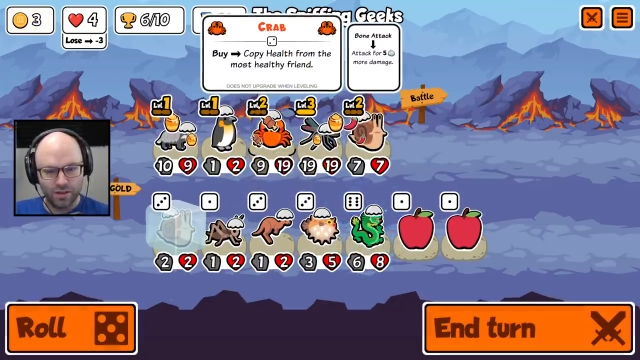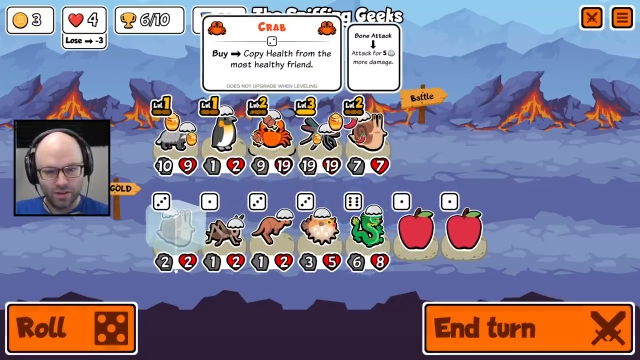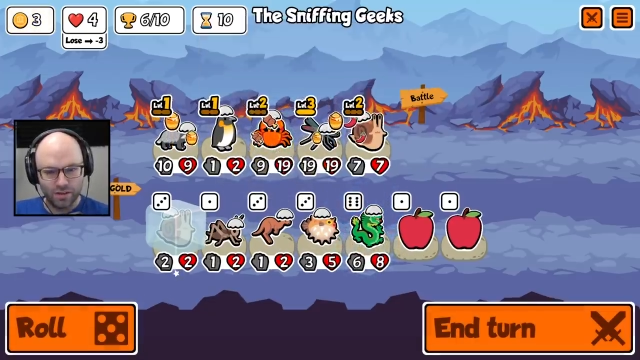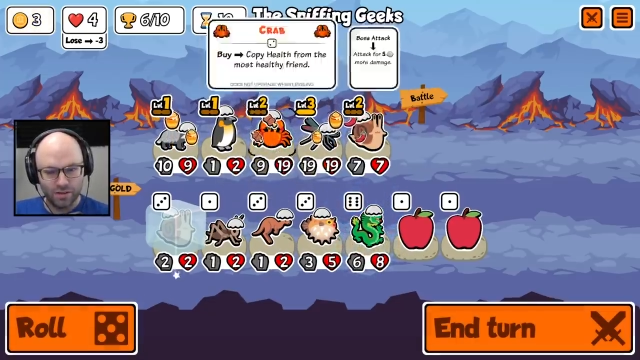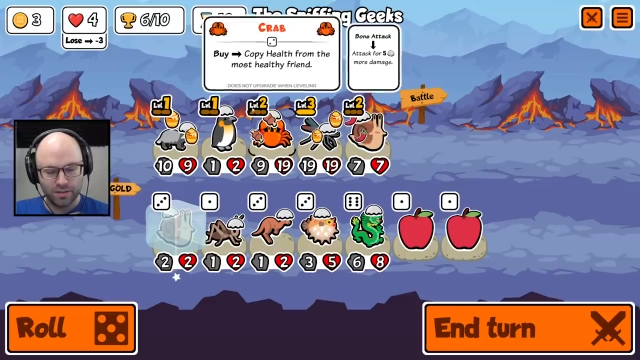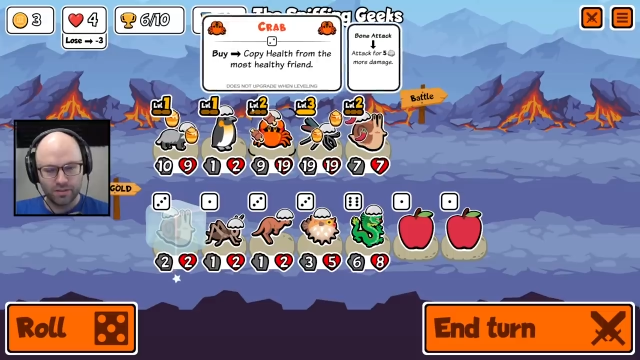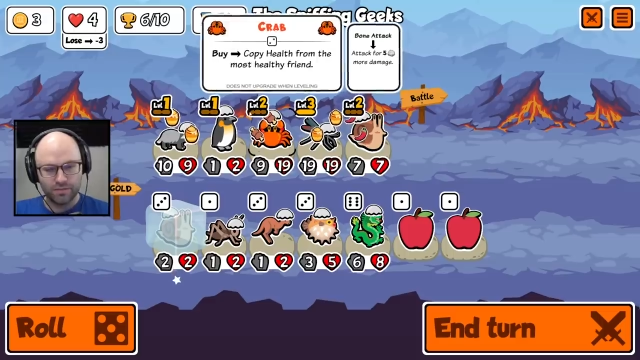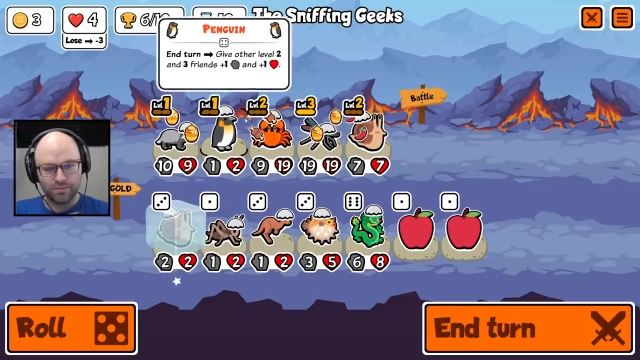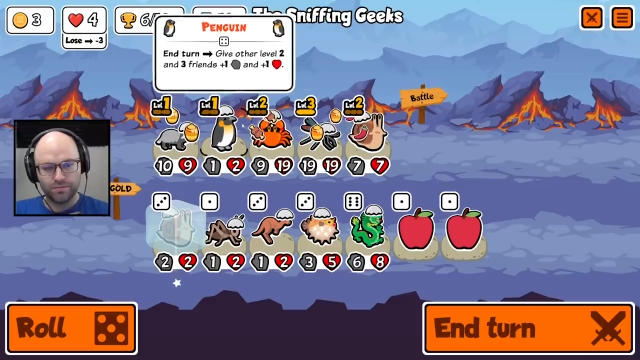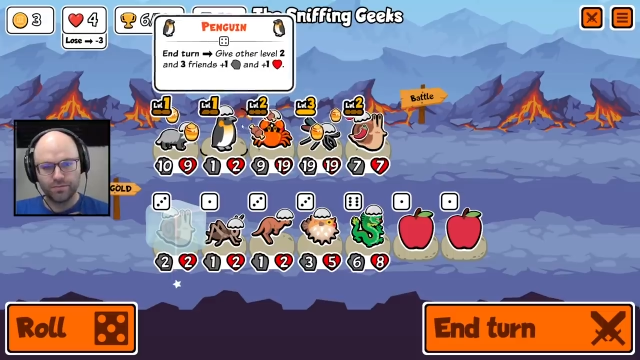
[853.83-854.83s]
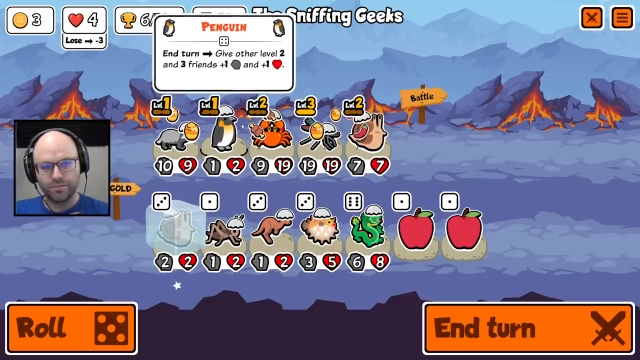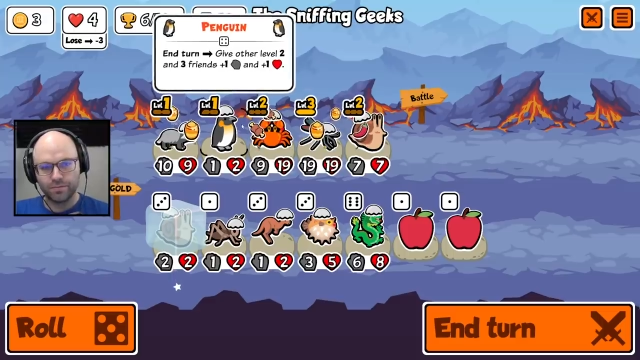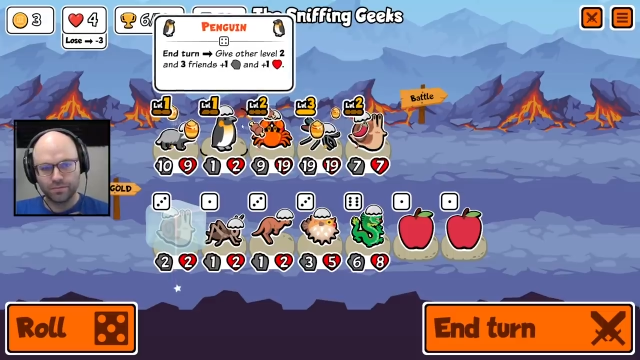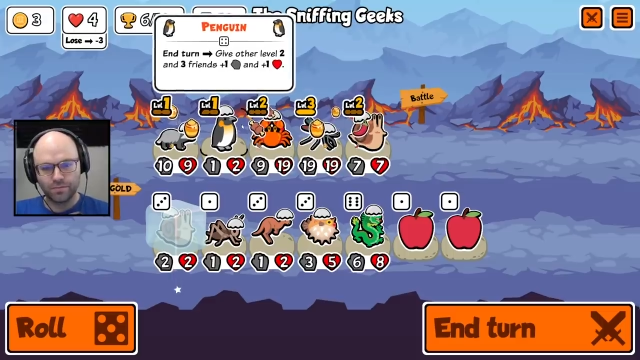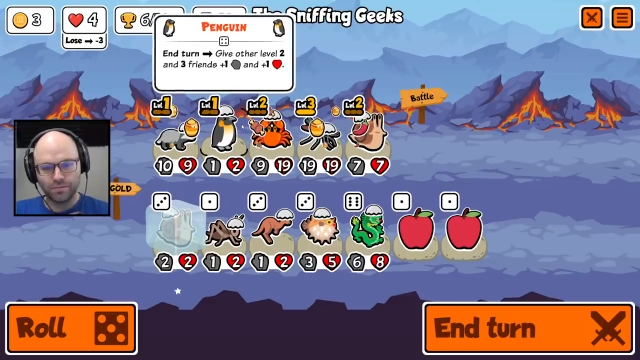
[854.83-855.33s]

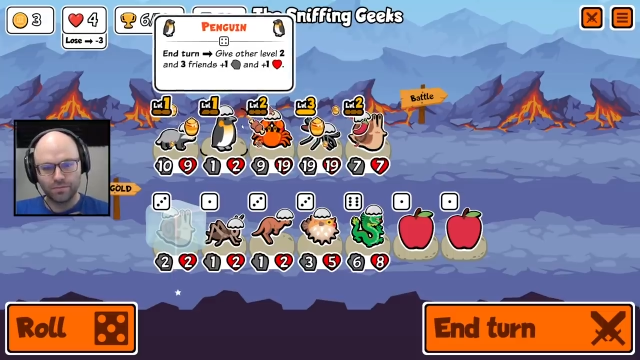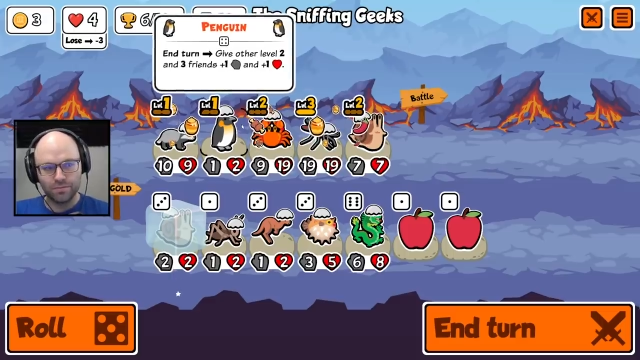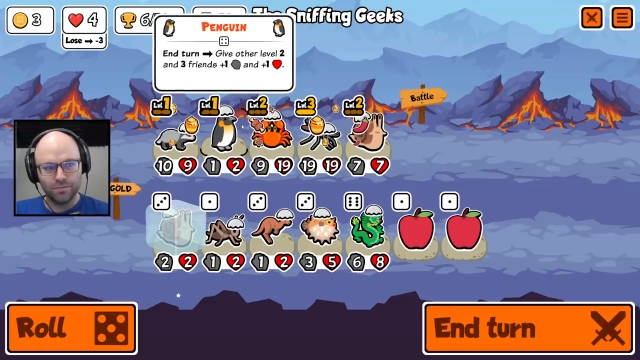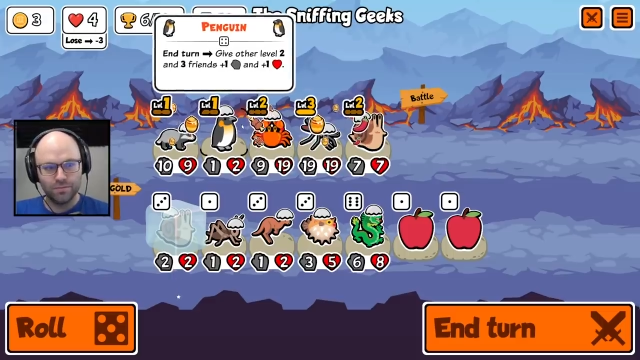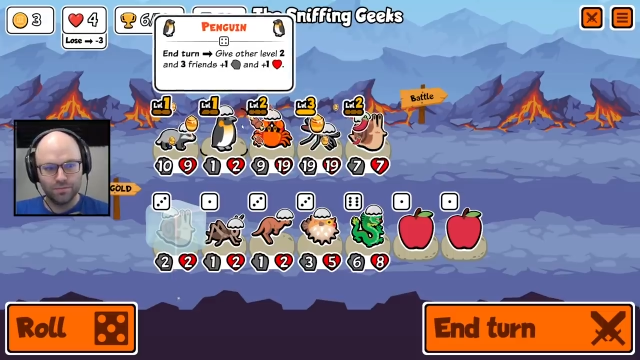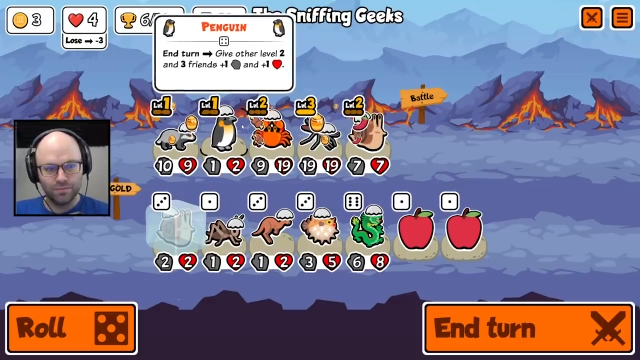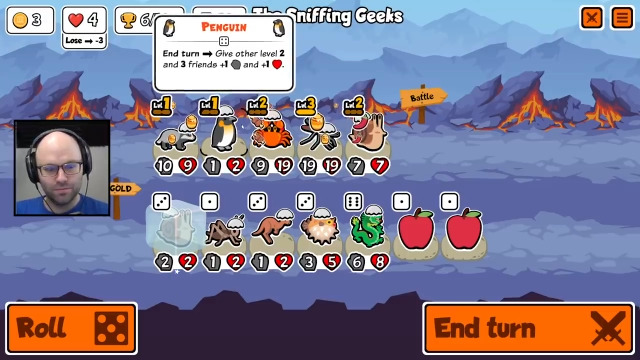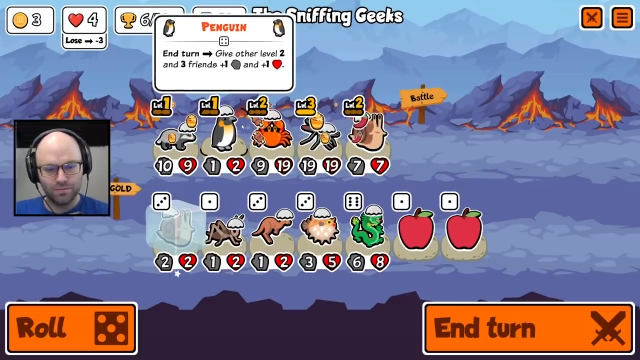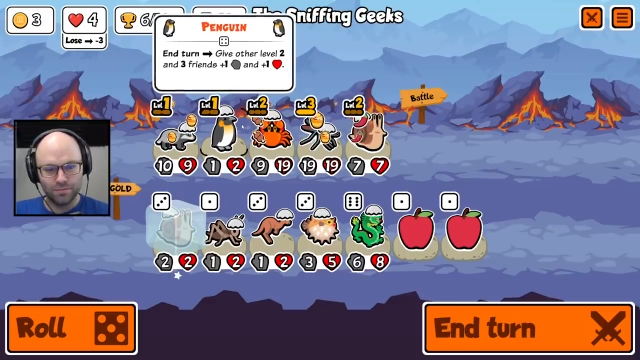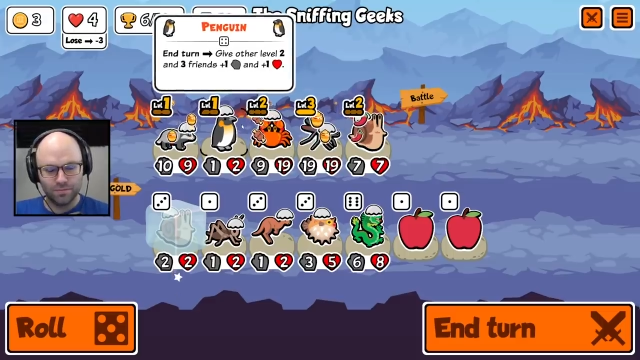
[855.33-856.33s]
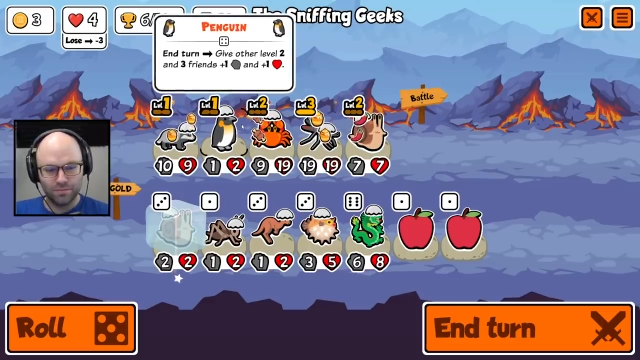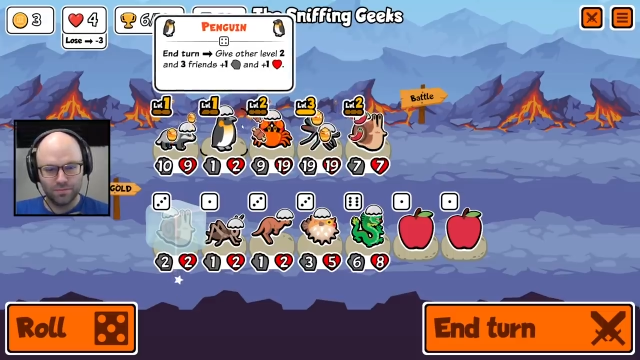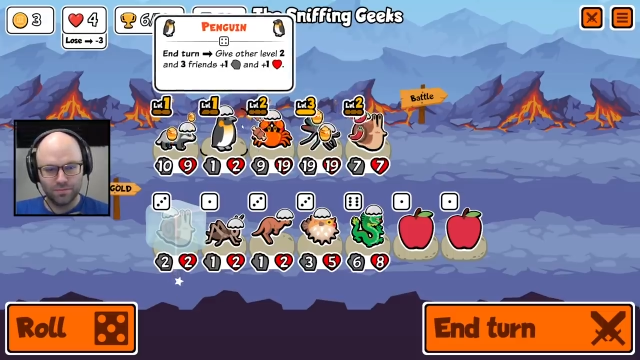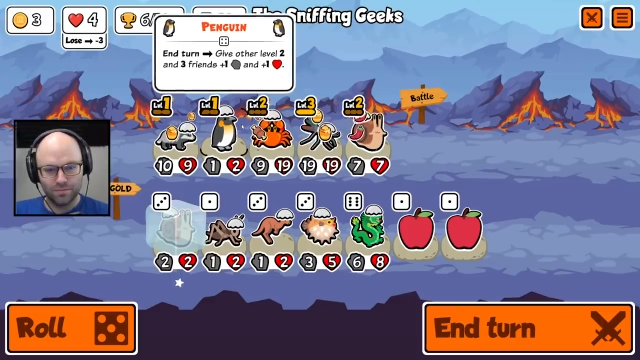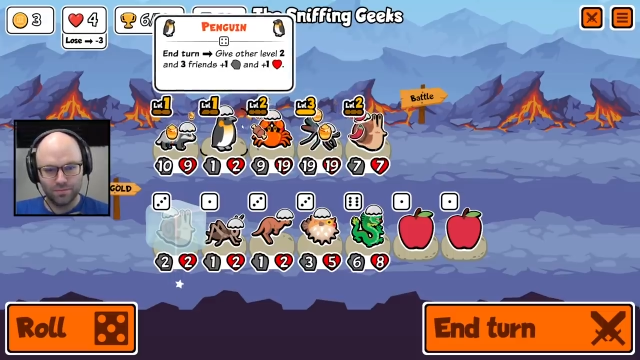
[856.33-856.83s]

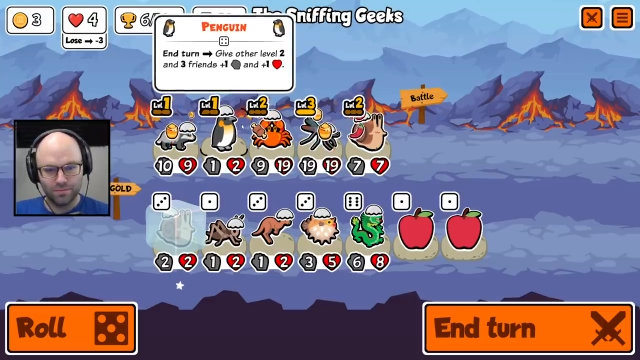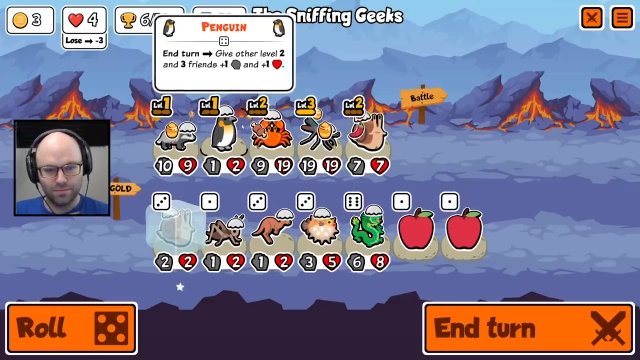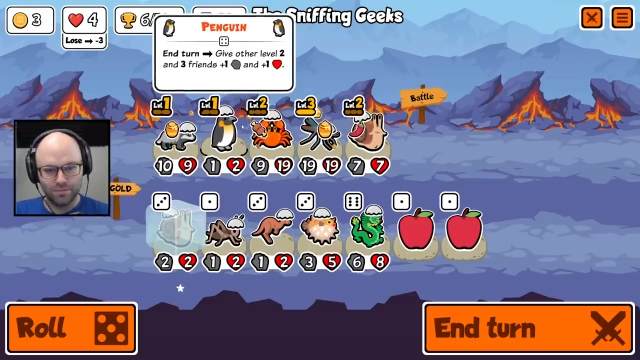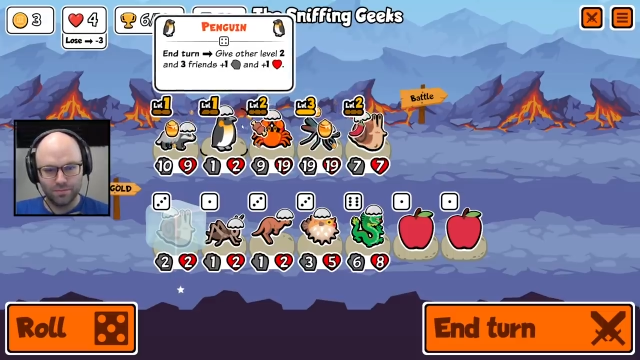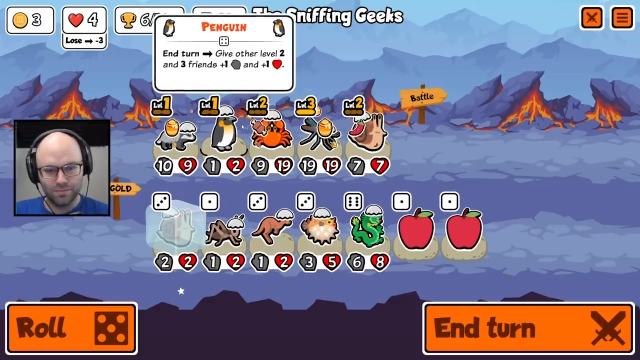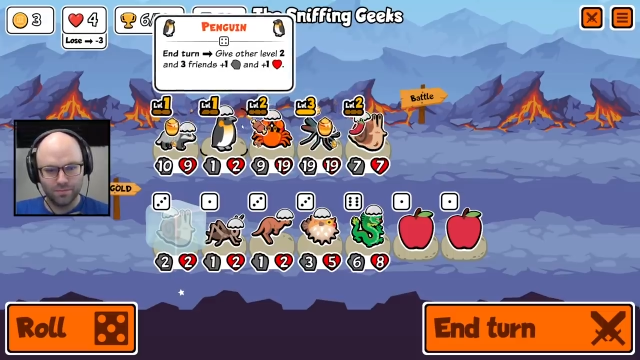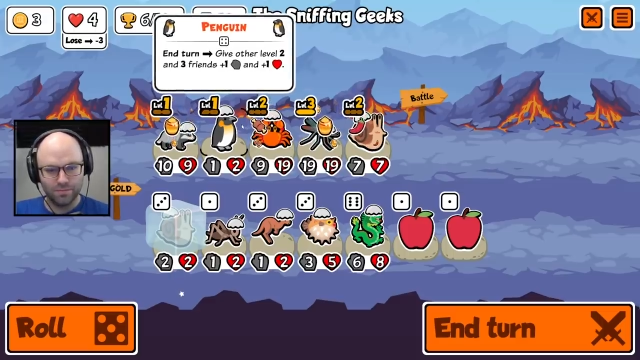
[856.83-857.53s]
[no speech]